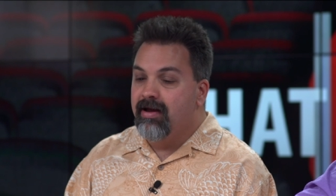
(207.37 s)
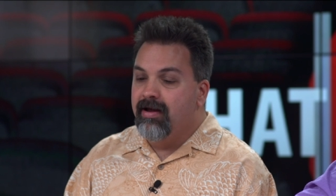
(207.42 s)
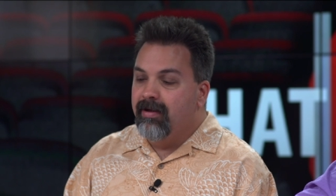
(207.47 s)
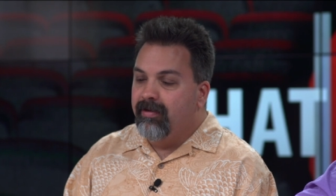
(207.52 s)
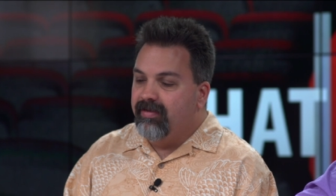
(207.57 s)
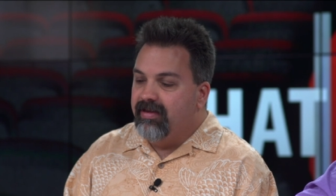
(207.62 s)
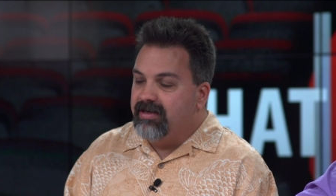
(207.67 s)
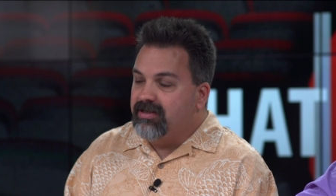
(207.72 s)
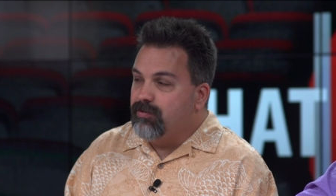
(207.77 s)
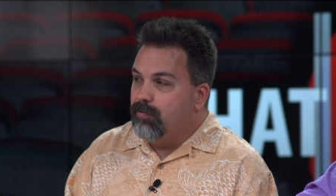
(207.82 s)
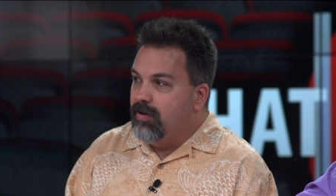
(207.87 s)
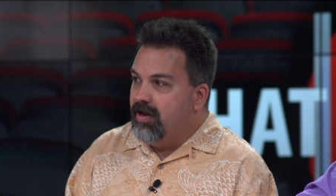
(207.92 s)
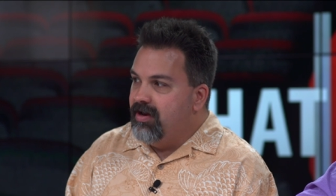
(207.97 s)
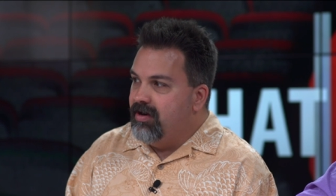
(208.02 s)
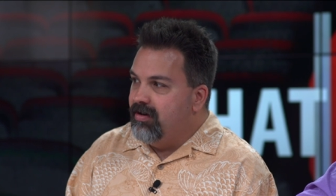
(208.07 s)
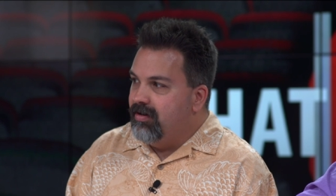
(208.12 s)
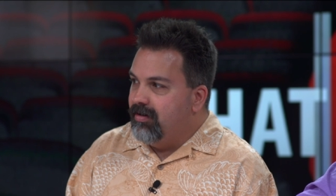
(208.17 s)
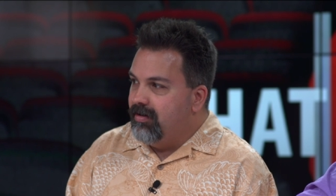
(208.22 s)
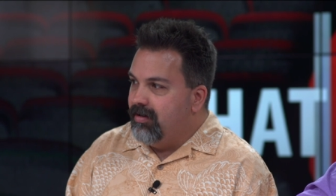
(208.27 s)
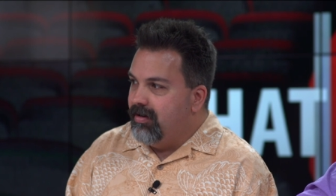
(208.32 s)
Well, that makes this big one,
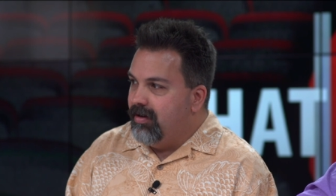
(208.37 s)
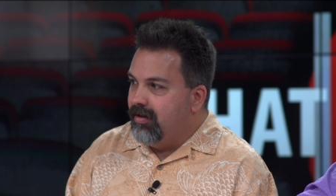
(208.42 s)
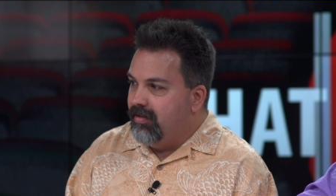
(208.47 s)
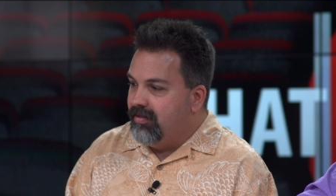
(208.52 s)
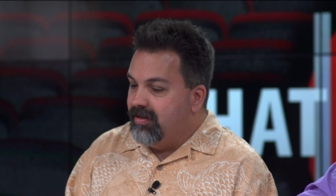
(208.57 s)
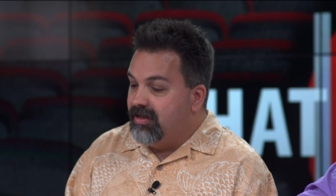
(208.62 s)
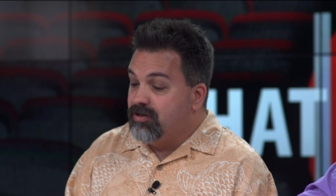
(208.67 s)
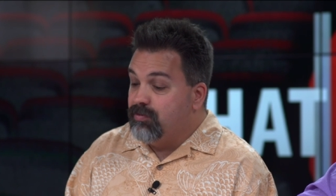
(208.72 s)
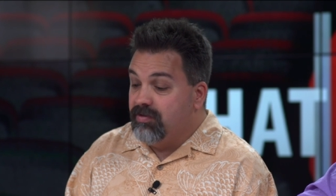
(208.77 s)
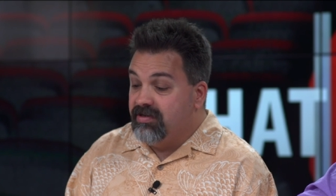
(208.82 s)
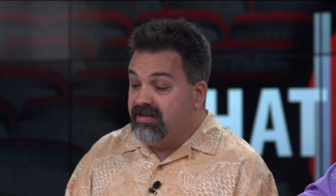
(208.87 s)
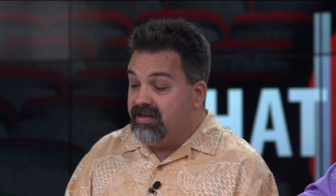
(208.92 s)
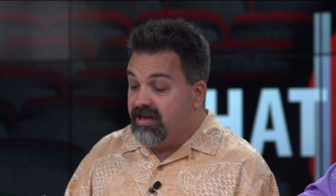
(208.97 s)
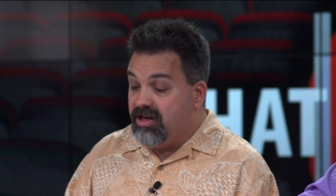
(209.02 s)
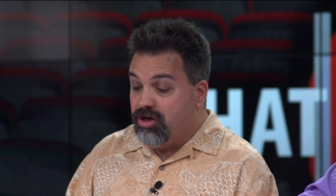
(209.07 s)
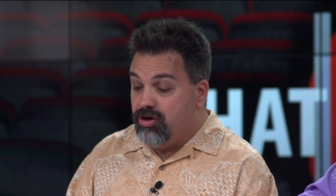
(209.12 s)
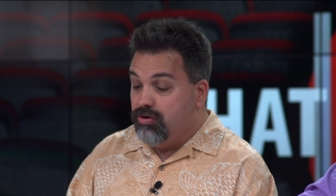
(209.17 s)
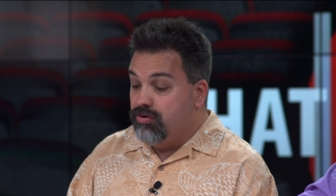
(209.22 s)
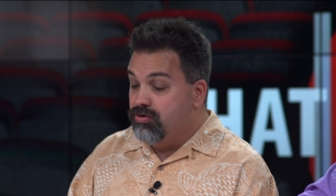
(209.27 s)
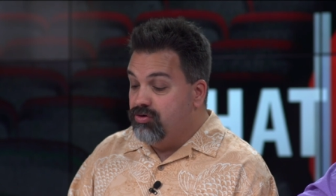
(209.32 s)
difference. This one's a
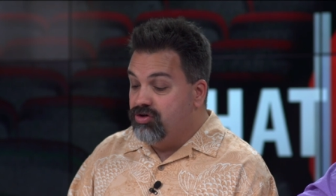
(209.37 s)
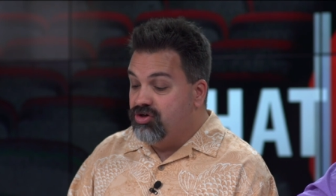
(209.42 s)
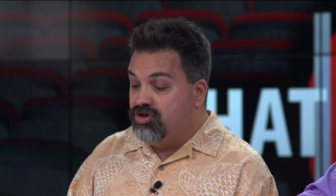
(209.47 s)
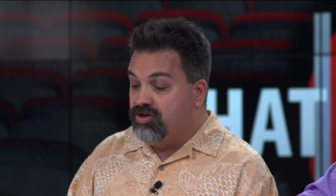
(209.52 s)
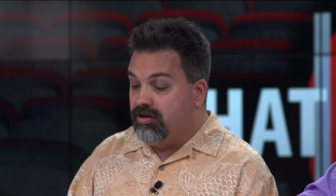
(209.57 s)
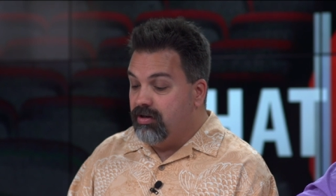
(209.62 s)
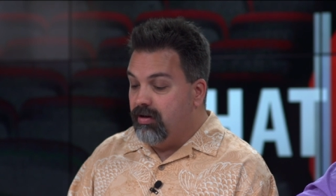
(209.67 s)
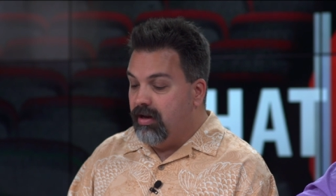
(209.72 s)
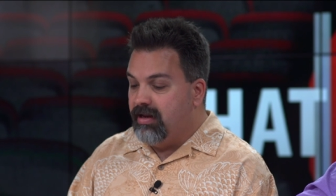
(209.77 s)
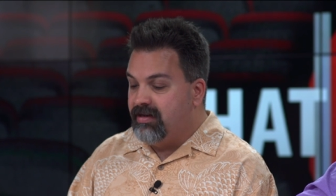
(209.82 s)
huge.